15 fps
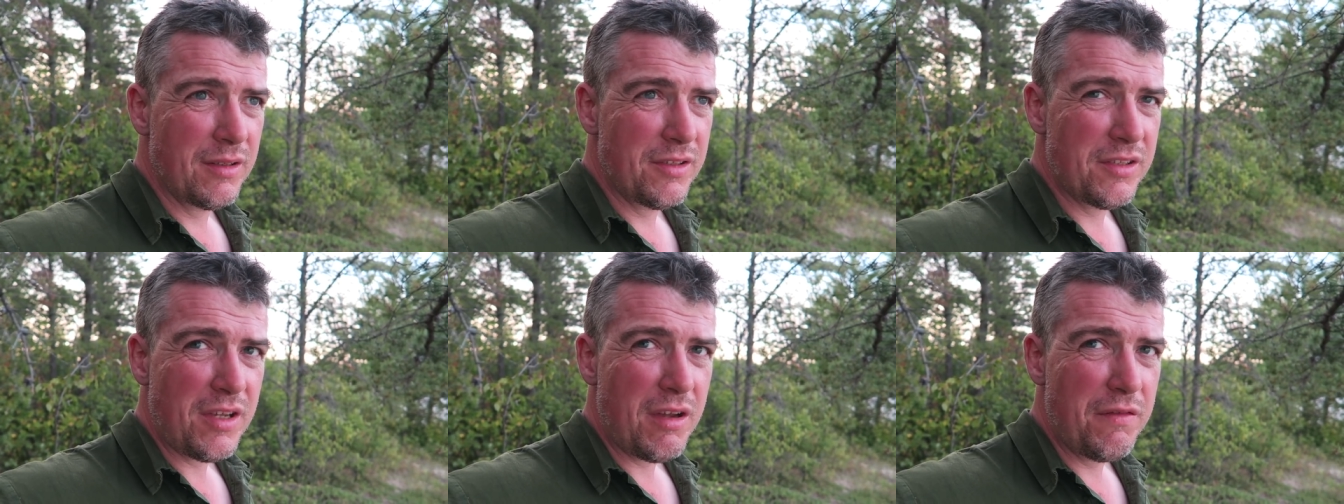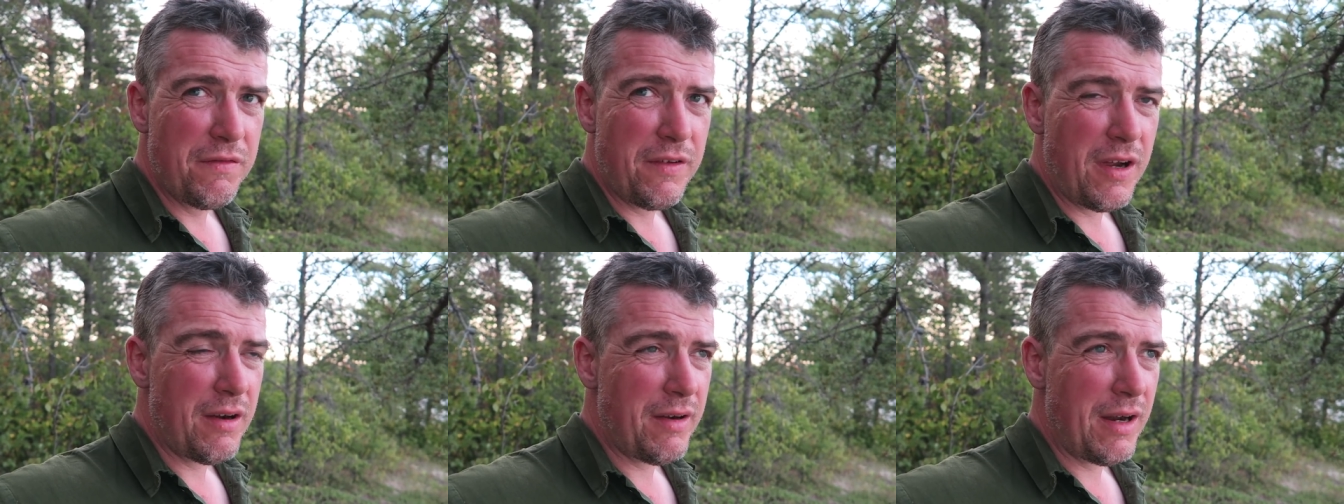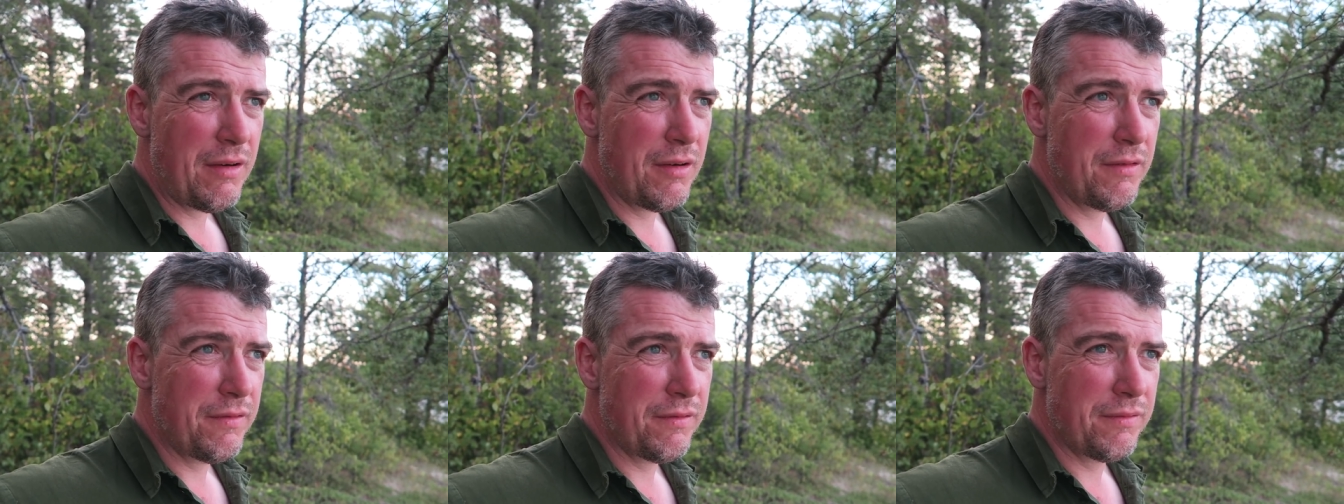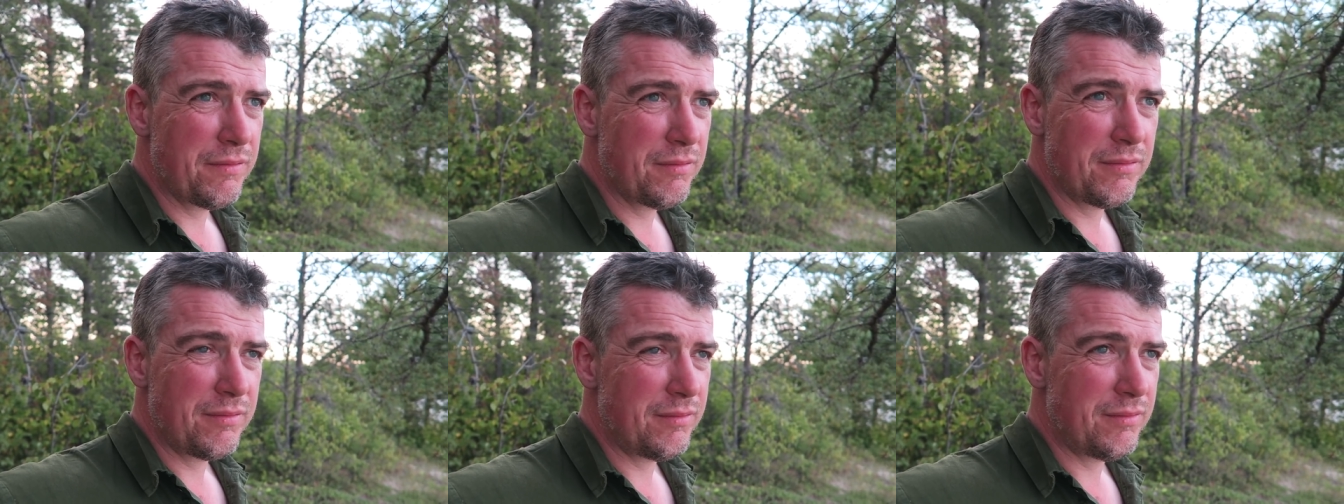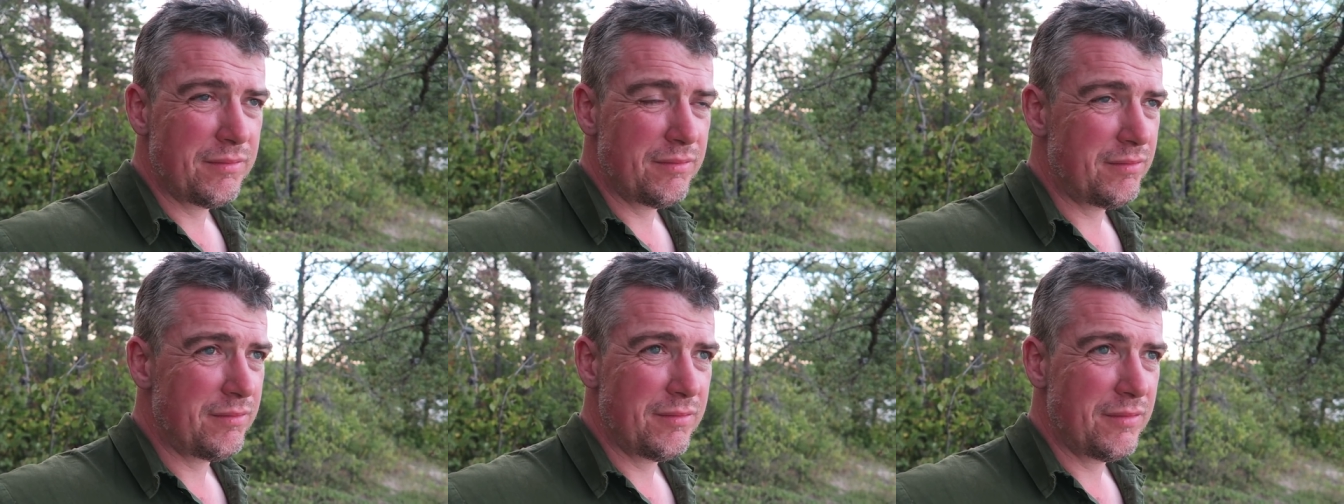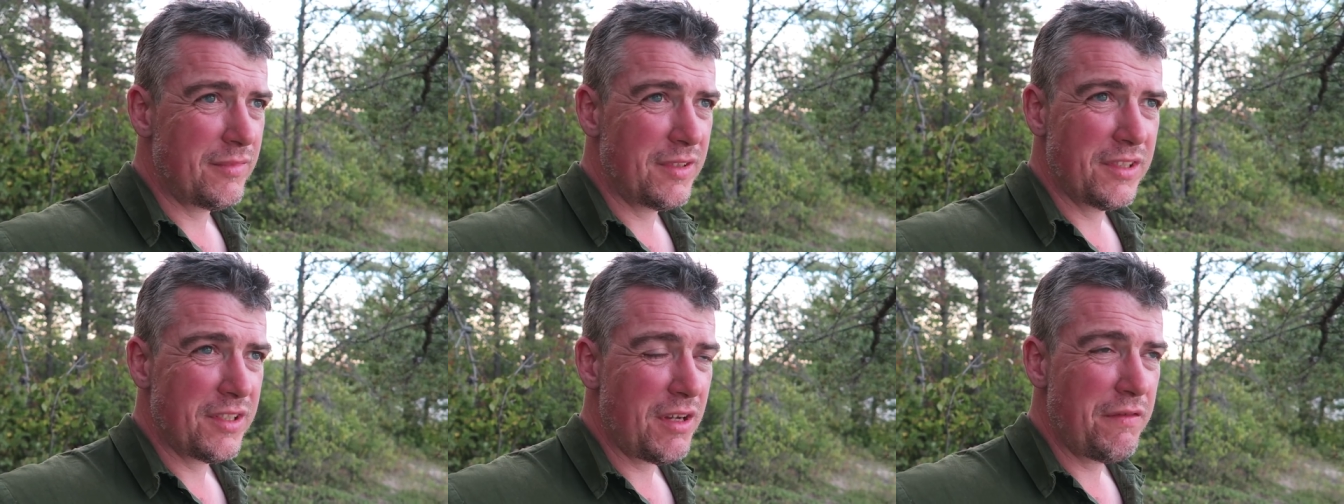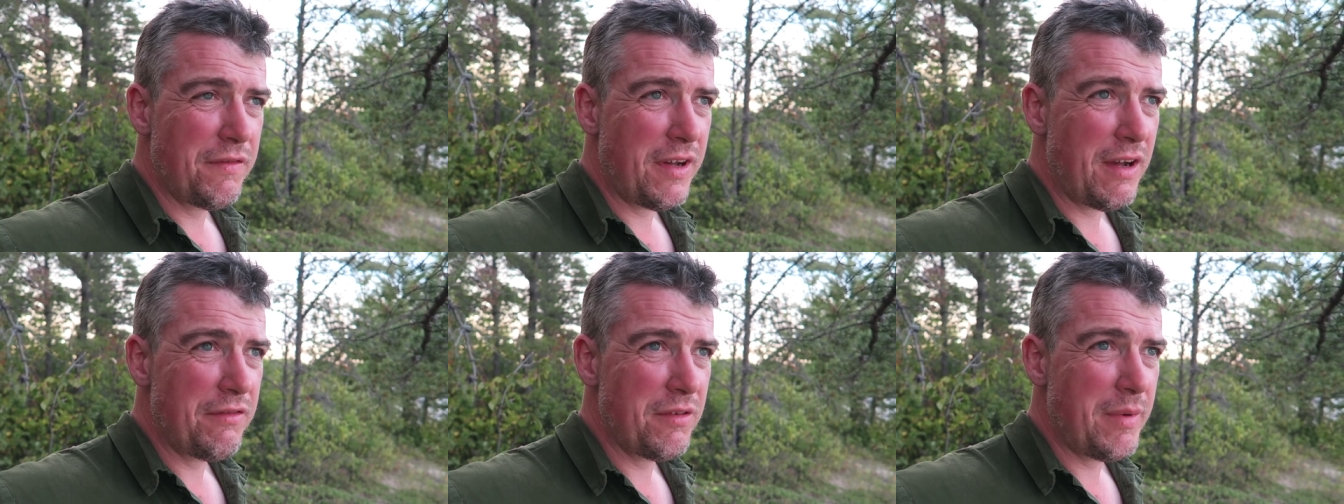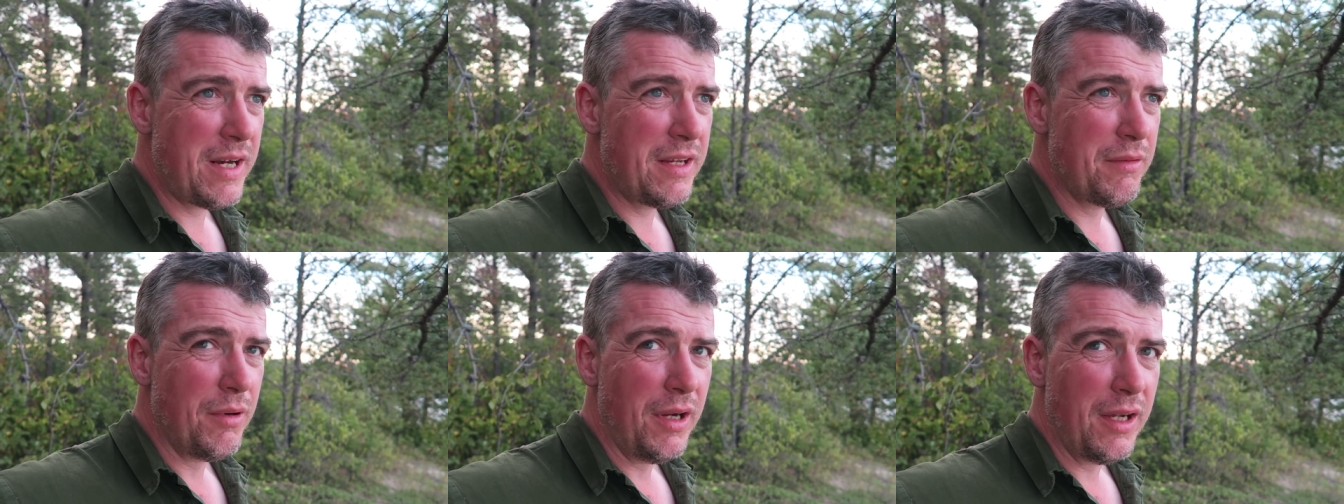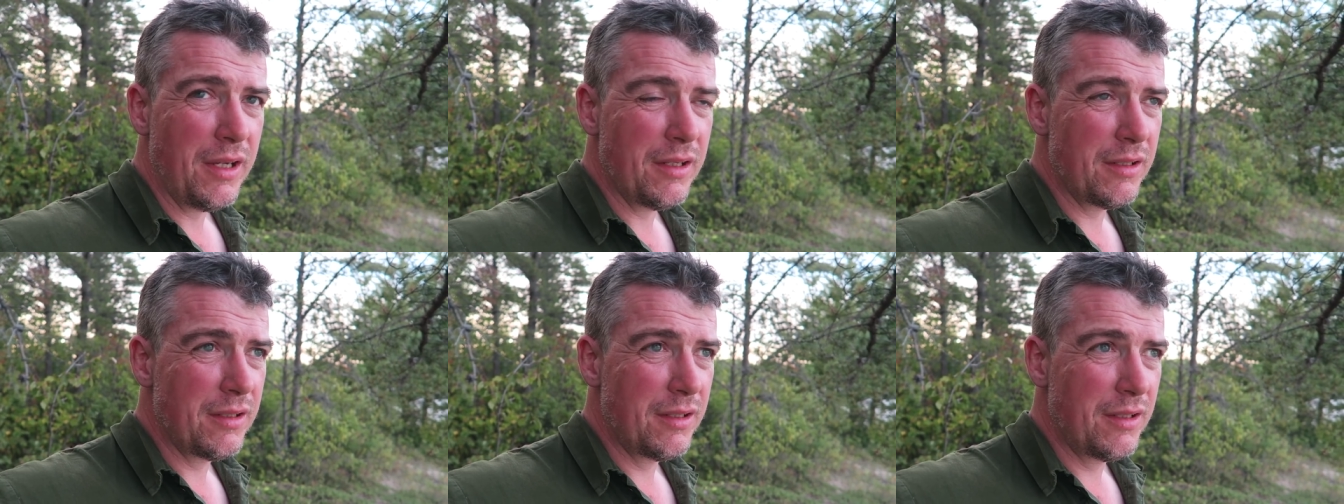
So far from anywhere.